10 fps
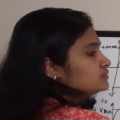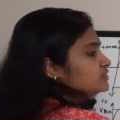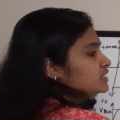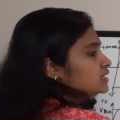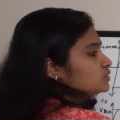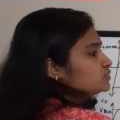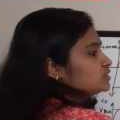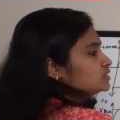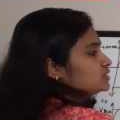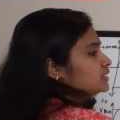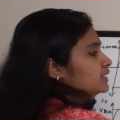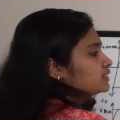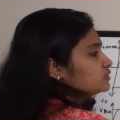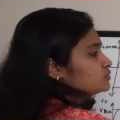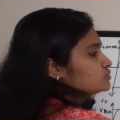V out
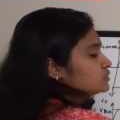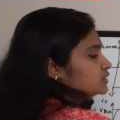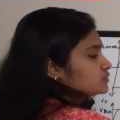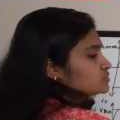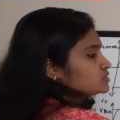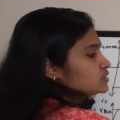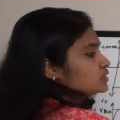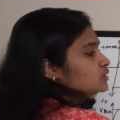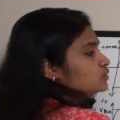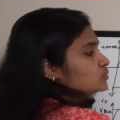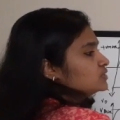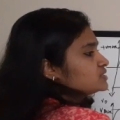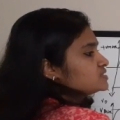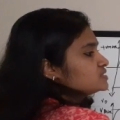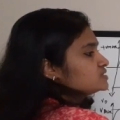across a load
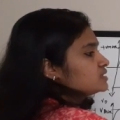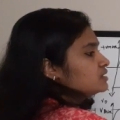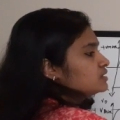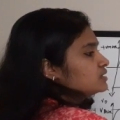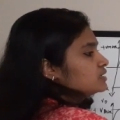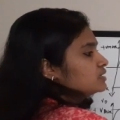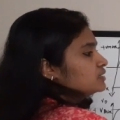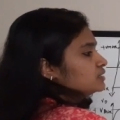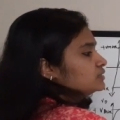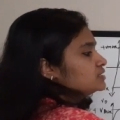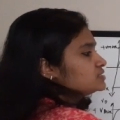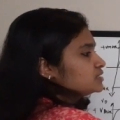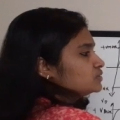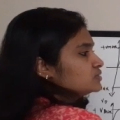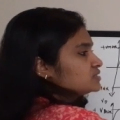resistor. There's
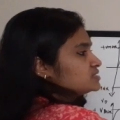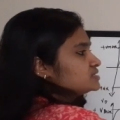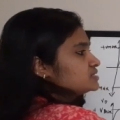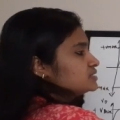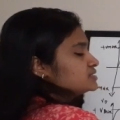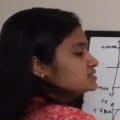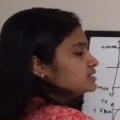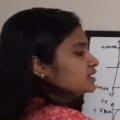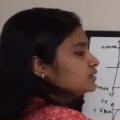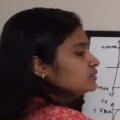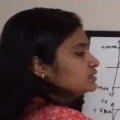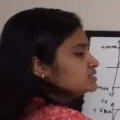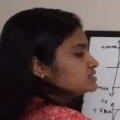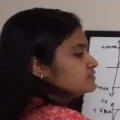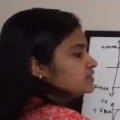a load resistor, there's a diode,
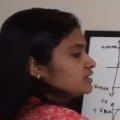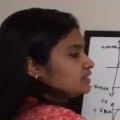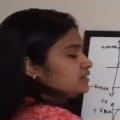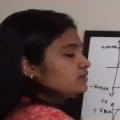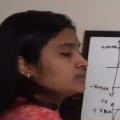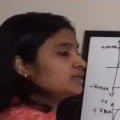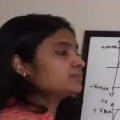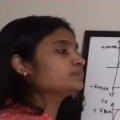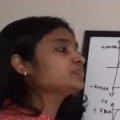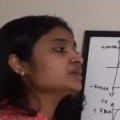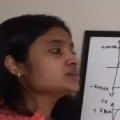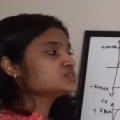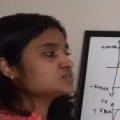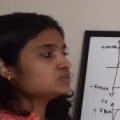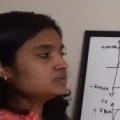there's a VI. Okay.
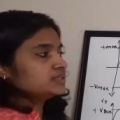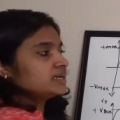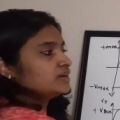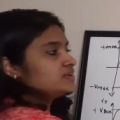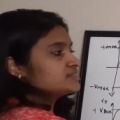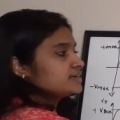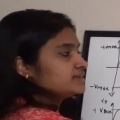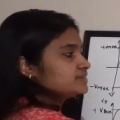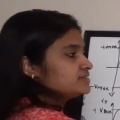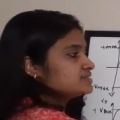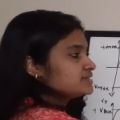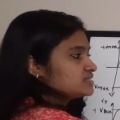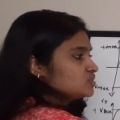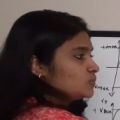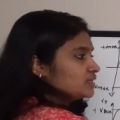So, the diode is connected in
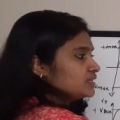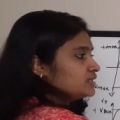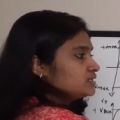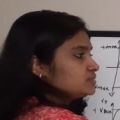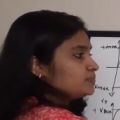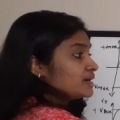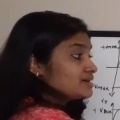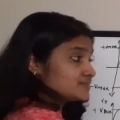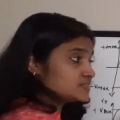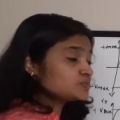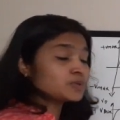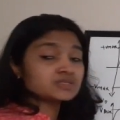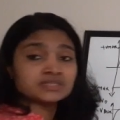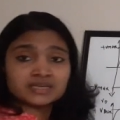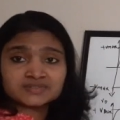such a way that it passes
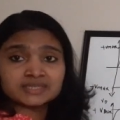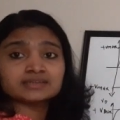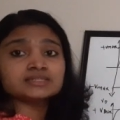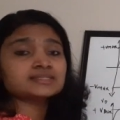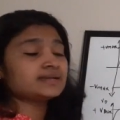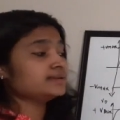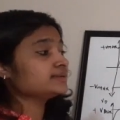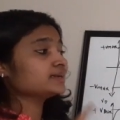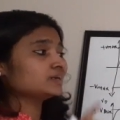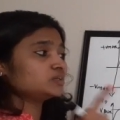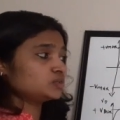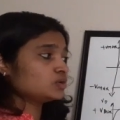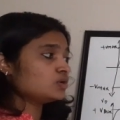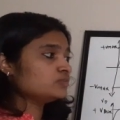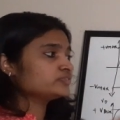positive half cycles and it cut
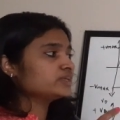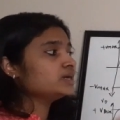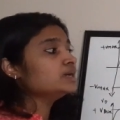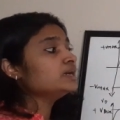off the